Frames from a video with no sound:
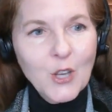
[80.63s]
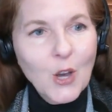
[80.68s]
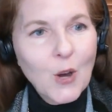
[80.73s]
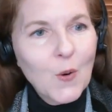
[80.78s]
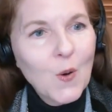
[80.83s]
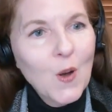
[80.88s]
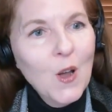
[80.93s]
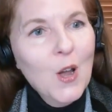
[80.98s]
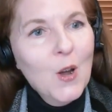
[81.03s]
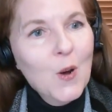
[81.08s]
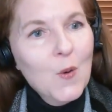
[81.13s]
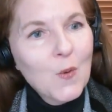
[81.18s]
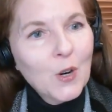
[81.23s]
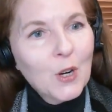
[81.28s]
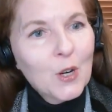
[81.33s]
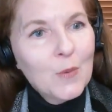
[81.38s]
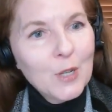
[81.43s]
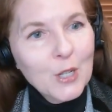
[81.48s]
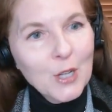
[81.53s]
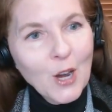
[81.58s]
So we're
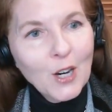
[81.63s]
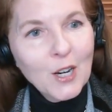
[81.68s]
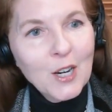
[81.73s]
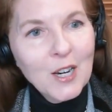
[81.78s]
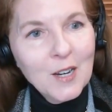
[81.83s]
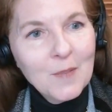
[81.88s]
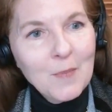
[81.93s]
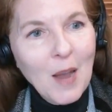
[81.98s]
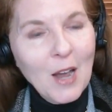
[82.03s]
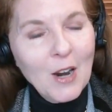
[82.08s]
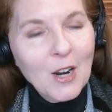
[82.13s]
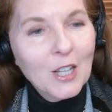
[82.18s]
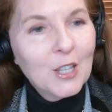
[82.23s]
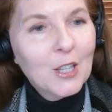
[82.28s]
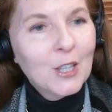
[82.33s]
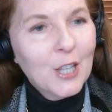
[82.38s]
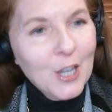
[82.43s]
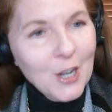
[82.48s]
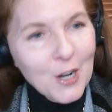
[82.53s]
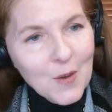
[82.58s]
going to be talking about a
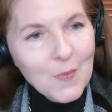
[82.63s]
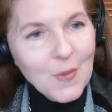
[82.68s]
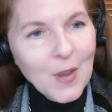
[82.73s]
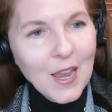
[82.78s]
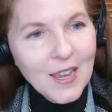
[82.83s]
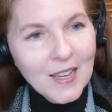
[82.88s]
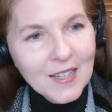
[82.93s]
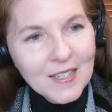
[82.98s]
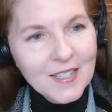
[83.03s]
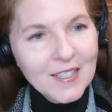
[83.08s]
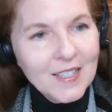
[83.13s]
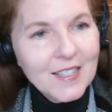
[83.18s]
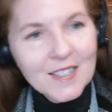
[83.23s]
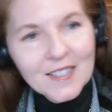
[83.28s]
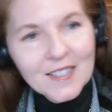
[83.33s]
little bit,